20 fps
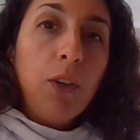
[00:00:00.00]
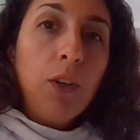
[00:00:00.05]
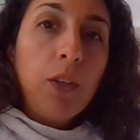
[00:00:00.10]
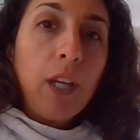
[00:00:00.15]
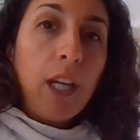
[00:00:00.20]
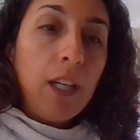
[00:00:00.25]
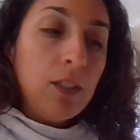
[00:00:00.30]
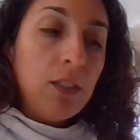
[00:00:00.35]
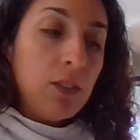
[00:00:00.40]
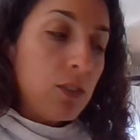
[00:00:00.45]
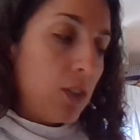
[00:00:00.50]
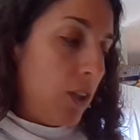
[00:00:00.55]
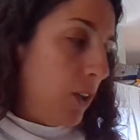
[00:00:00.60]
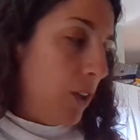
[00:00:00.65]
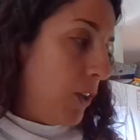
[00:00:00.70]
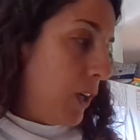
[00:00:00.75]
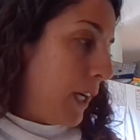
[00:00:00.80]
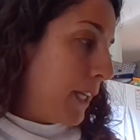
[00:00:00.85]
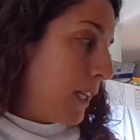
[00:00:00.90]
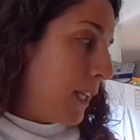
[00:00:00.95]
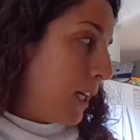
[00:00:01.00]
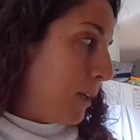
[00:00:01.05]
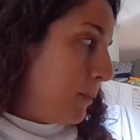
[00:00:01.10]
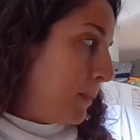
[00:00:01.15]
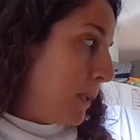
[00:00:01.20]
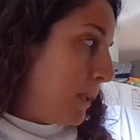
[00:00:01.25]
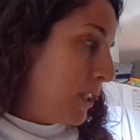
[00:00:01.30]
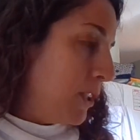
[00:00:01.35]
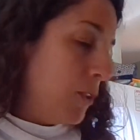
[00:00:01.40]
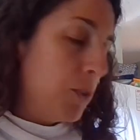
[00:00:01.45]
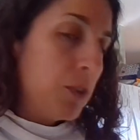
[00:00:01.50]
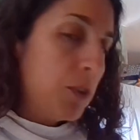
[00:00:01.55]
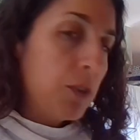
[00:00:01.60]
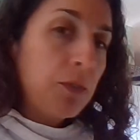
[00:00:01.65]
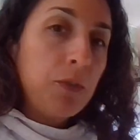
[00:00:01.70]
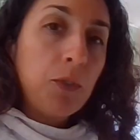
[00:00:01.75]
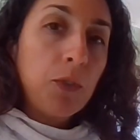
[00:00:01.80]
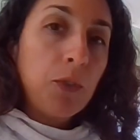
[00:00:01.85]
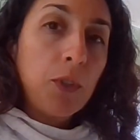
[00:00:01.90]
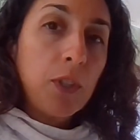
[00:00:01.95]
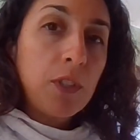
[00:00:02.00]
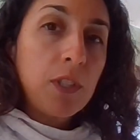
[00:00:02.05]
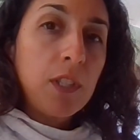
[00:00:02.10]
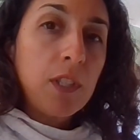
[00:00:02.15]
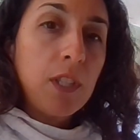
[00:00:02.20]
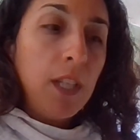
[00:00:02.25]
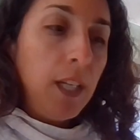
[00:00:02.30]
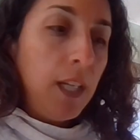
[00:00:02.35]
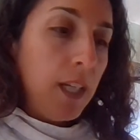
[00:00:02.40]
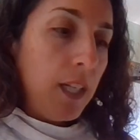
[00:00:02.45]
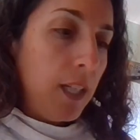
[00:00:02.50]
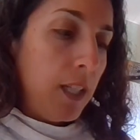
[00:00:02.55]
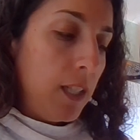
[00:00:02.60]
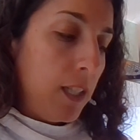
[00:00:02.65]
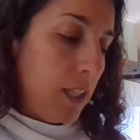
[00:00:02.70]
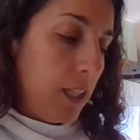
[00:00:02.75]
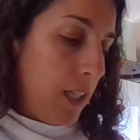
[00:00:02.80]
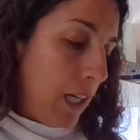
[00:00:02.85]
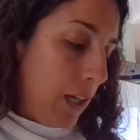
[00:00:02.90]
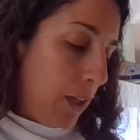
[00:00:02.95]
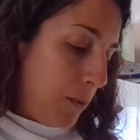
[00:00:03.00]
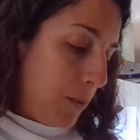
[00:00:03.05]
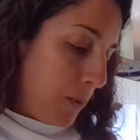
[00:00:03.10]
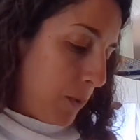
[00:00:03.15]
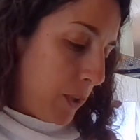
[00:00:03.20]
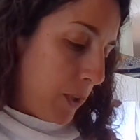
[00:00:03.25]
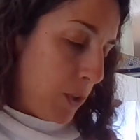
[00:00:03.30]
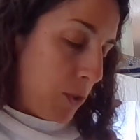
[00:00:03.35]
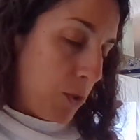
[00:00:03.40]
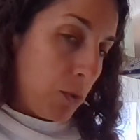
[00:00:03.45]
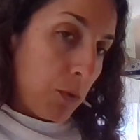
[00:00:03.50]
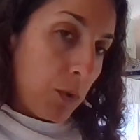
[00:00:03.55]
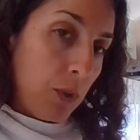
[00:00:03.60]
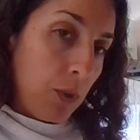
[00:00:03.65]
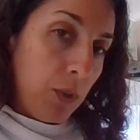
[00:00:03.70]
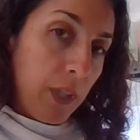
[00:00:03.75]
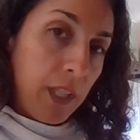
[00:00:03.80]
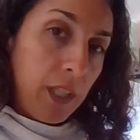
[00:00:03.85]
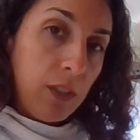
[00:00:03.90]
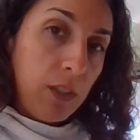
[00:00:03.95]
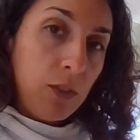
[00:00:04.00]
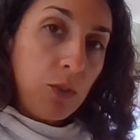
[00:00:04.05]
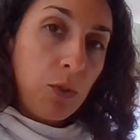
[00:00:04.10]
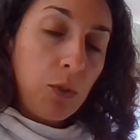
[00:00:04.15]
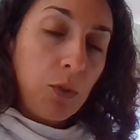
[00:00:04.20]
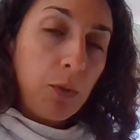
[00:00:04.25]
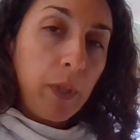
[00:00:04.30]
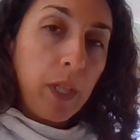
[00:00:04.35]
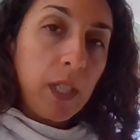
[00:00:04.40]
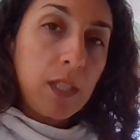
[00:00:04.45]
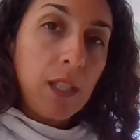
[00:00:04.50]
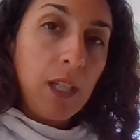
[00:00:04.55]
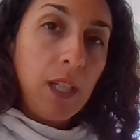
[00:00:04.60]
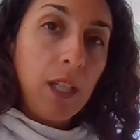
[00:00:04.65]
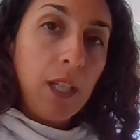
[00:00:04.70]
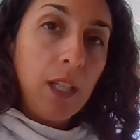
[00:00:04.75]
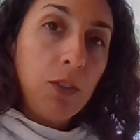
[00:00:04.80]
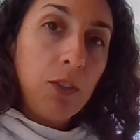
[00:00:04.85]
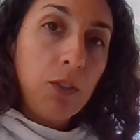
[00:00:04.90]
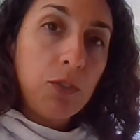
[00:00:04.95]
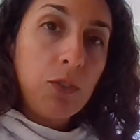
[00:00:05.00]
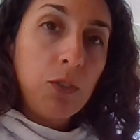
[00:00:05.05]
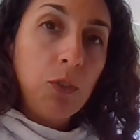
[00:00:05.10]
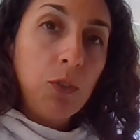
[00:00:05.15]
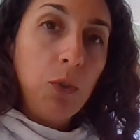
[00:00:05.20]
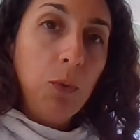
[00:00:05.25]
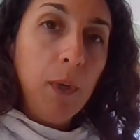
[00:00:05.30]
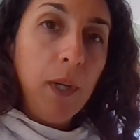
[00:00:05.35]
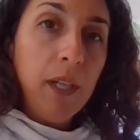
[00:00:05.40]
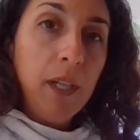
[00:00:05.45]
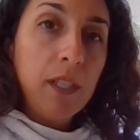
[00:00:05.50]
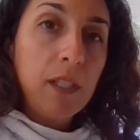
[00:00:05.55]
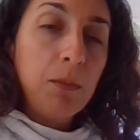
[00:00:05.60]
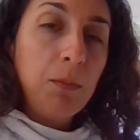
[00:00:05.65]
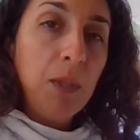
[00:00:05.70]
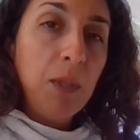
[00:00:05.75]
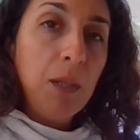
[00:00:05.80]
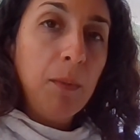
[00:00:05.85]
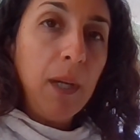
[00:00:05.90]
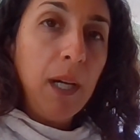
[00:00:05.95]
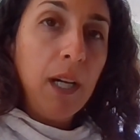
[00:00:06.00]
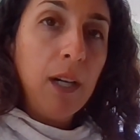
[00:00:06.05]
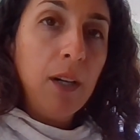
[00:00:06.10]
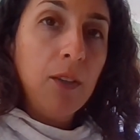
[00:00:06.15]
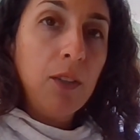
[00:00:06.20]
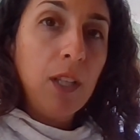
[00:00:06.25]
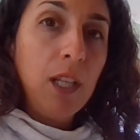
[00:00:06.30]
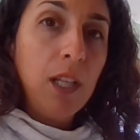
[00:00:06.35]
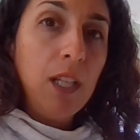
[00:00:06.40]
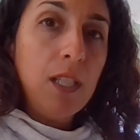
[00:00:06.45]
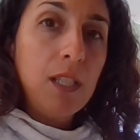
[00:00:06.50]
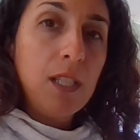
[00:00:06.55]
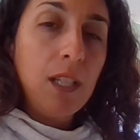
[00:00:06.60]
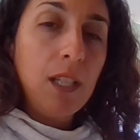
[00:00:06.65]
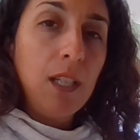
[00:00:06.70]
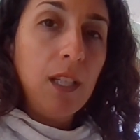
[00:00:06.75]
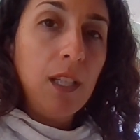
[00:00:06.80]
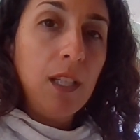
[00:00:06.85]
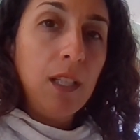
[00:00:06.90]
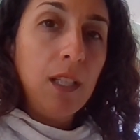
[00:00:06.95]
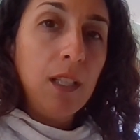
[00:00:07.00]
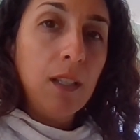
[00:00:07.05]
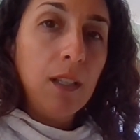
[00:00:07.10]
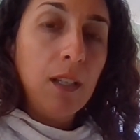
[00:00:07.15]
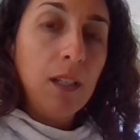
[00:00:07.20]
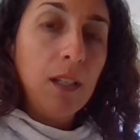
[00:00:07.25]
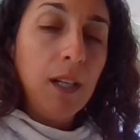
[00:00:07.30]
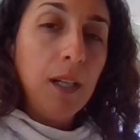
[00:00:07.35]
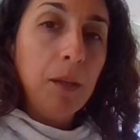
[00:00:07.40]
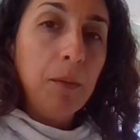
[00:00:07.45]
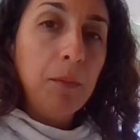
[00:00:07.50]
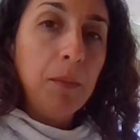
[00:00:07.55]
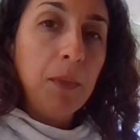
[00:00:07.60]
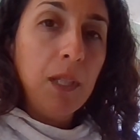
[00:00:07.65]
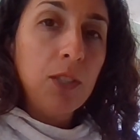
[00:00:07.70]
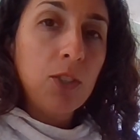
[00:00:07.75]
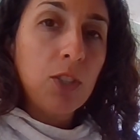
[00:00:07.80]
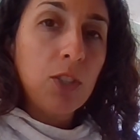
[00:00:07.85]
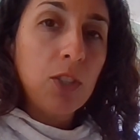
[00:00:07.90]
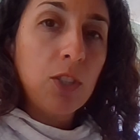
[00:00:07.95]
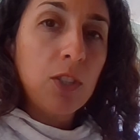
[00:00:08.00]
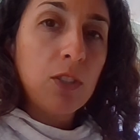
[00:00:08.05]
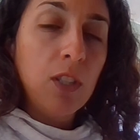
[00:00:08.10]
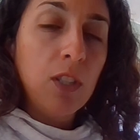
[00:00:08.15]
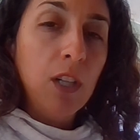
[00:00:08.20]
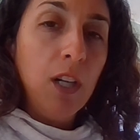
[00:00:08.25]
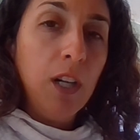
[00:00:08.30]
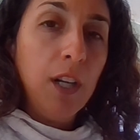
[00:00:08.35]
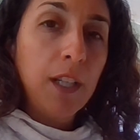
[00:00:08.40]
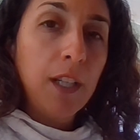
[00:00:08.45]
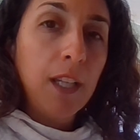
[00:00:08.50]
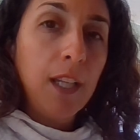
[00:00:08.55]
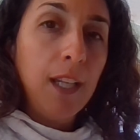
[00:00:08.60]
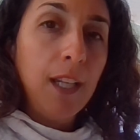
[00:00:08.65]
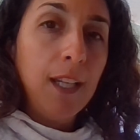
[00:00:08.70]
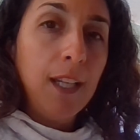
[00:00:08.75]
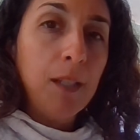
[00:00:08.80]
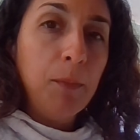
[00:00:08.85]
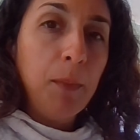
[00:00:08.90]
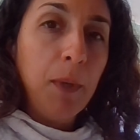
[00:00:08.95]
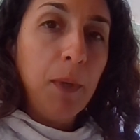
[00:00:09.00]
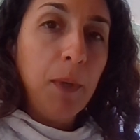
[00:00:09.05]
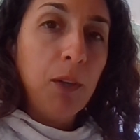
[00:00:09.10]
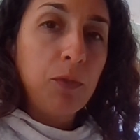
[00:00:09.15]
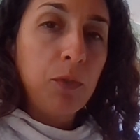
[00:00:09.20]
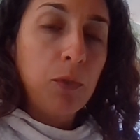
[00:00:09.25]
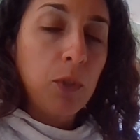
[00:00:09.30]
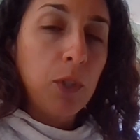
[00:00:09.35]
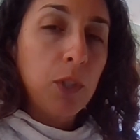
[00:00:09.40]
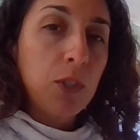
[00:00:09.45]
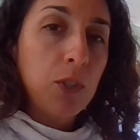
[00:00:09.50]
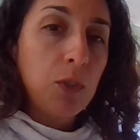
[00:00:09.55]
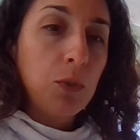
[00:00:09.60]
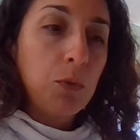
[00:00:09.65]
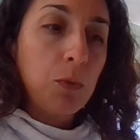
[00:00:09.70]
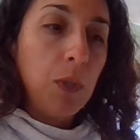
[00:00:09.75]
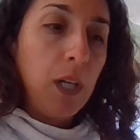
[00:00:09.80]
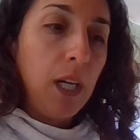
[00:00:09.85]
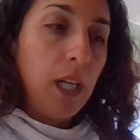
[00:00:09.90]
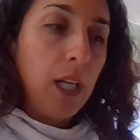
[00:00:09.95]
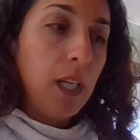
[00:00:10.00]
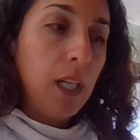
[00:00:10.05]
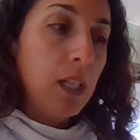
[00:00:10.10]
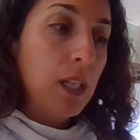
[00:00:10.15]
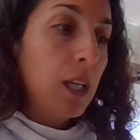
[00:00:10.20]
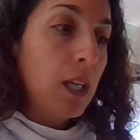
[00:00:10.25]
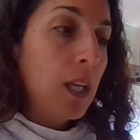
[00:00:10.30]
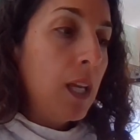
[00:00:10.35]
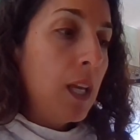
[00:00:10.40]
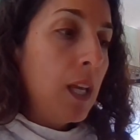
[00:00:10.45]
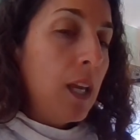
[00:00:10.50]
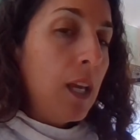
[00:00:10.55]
Okay, so I cut my dough into fourths and now I'm going to roll it into a rectangle. So you want it to be about 18 um, inches long and about four inches wide.